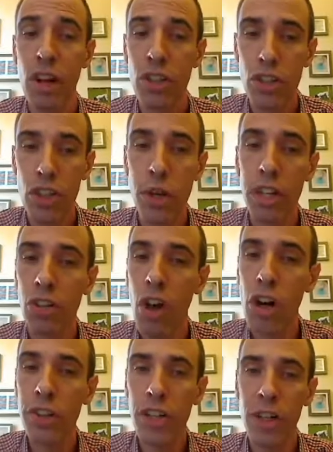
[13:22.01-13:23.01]
So in a
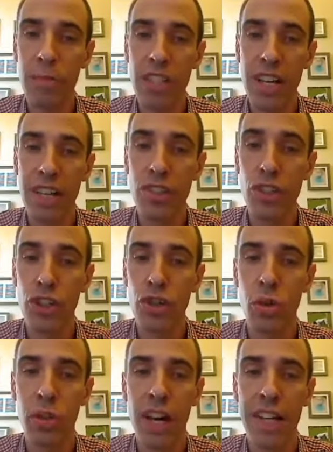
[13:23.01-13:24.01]
long-term sense, the
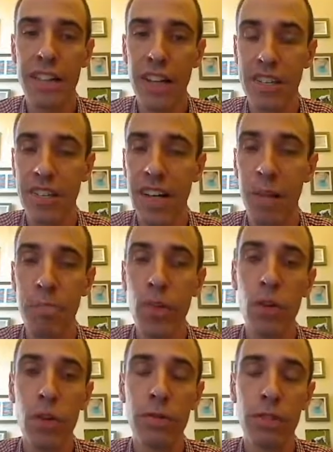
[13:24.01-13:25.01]
shoreline does not
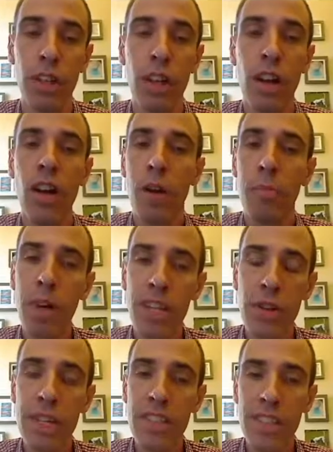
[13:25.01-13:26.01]
move, but
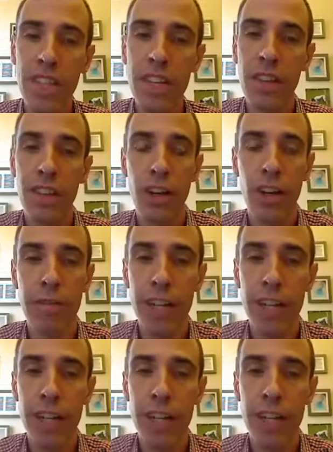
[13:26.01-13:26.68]
you can see that there are